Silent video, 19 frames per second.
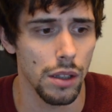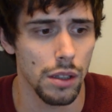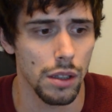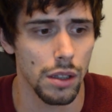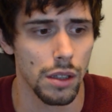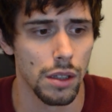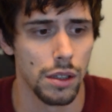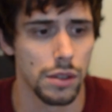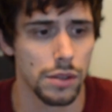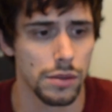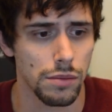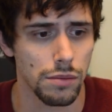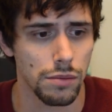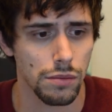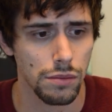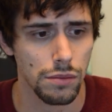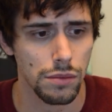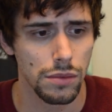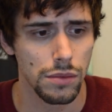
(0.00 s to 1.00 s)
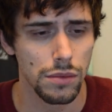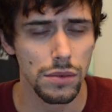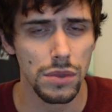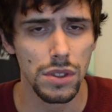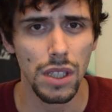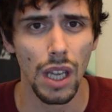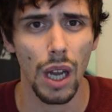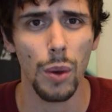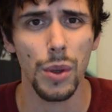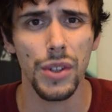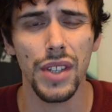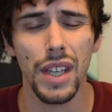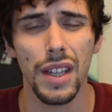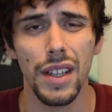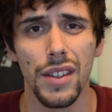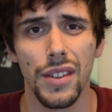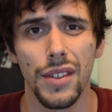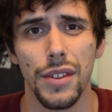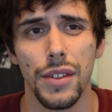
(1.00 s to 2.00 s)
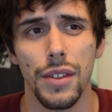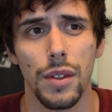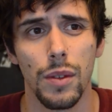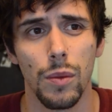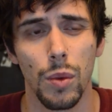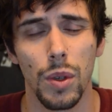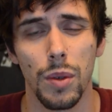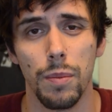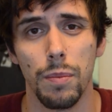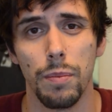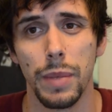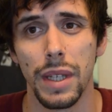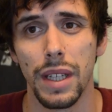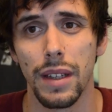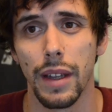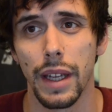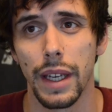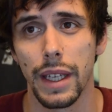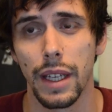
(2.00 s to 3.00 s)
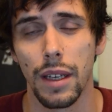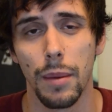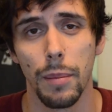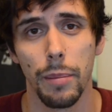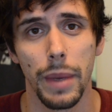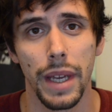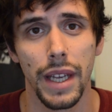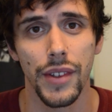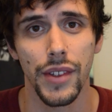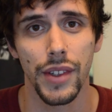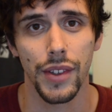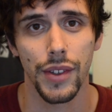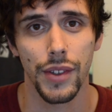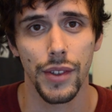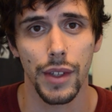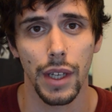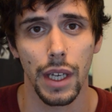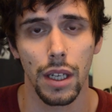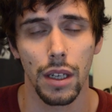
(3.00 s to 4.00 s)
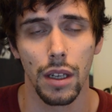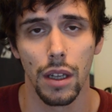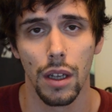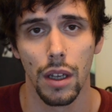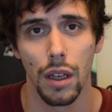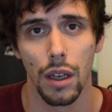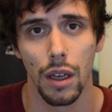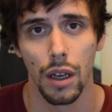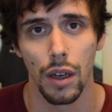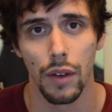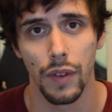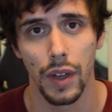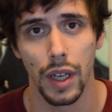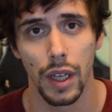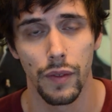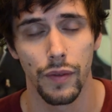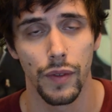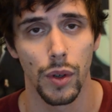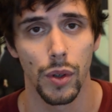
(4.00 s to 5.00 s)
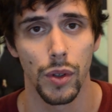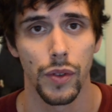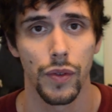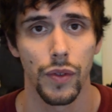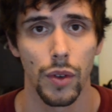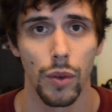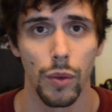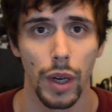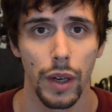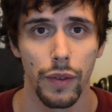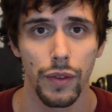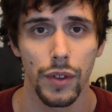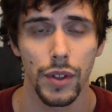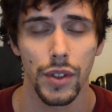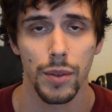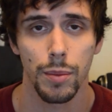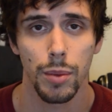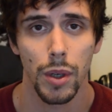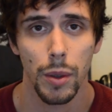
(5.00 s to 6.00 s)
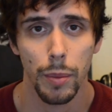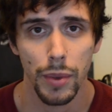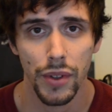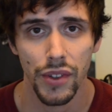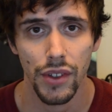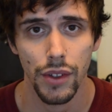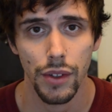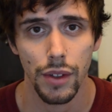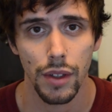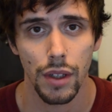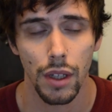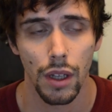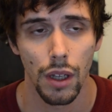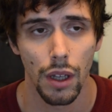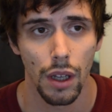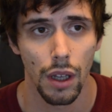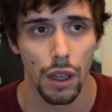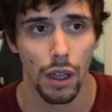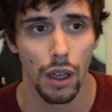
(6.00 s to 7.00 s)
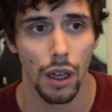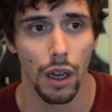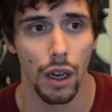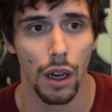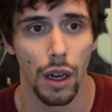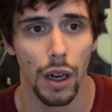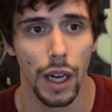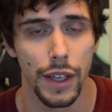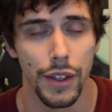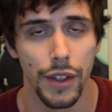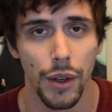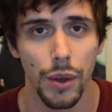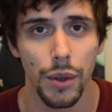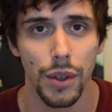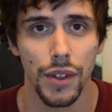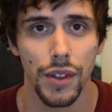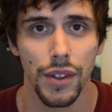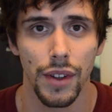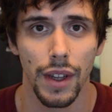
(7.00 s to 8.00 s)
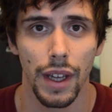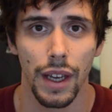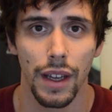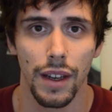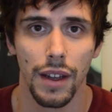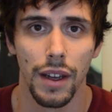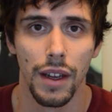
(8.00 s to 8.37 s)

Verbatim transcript: I would say these would be like an amazing set of headphones for reference purposes. Uh, I noticed that,